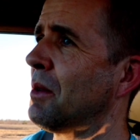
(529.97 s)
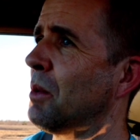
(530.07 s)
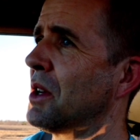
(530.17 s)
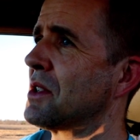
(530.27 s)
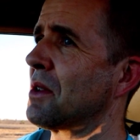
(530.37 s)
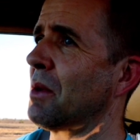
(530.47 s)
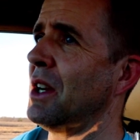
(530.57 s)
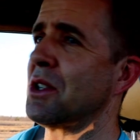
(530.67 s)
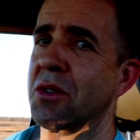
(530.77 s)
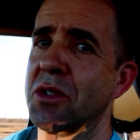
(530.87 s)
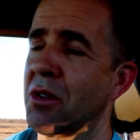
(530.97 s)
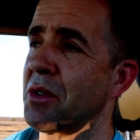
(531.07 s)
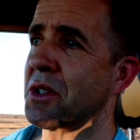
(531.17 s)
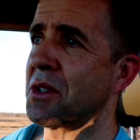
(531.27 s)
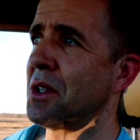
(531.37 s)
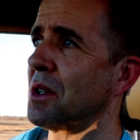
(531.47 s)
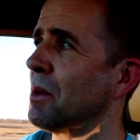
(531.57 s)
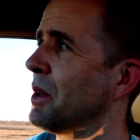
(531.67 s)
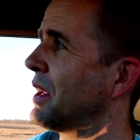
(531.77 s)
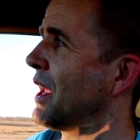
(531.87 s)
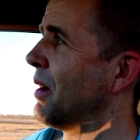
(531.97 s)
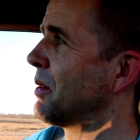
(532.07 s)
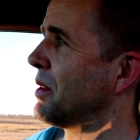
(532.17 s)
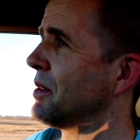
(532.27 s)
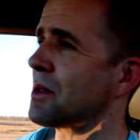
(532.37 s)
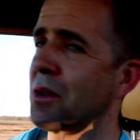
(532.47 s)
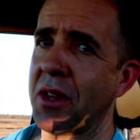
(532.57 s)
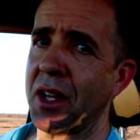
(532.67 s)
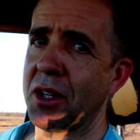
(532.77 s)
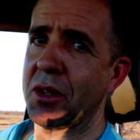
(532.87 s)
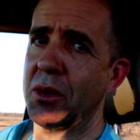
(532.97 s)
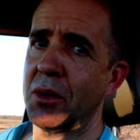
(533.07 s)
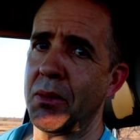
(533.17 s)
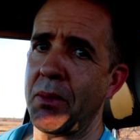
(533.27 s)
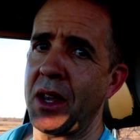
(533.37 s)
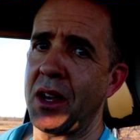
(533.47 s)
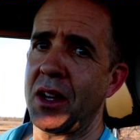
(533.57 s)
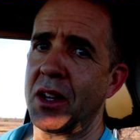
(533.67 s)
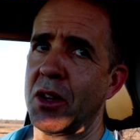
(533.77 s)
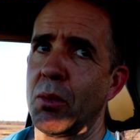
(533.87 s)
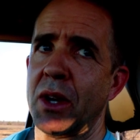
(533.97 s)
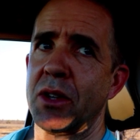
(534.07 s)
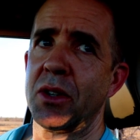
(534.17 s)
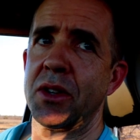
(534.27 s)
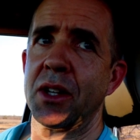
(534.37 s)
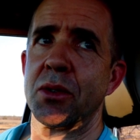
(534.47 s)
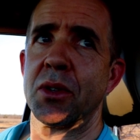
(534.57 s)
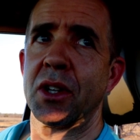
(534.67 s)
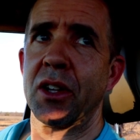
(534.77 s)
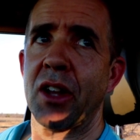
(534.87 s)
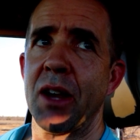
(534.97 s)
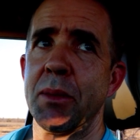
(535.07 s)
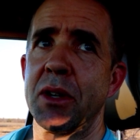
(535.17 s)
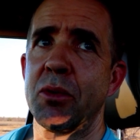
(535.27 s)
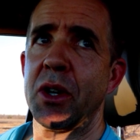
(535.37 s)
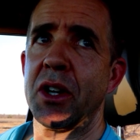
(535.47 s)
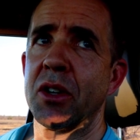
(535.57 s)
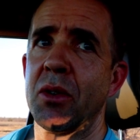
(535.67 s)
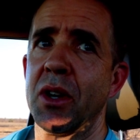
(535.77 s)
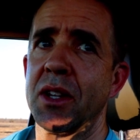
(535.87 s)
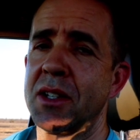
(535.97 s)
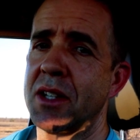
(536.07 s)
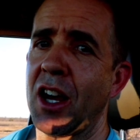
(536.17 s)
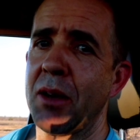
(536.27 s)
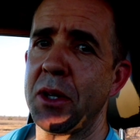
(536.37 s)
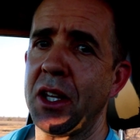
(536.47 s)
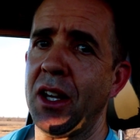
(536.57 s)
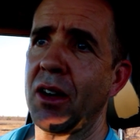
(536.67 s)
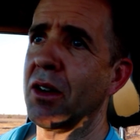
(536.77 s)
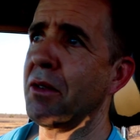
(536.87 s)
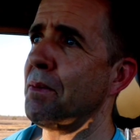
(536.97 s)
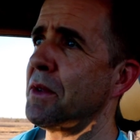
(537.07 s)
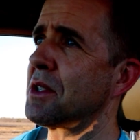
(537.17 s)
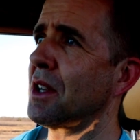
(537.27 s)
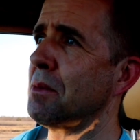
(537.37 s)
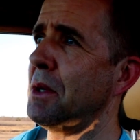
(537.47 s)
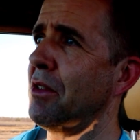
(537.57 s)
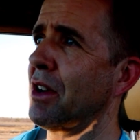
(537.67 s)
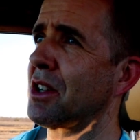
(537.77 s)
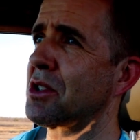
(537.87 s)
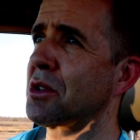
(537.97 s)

what is the range of services you could really count on. So think through the weather, think through the climate of where you're going, the time of the year. Is it going to be very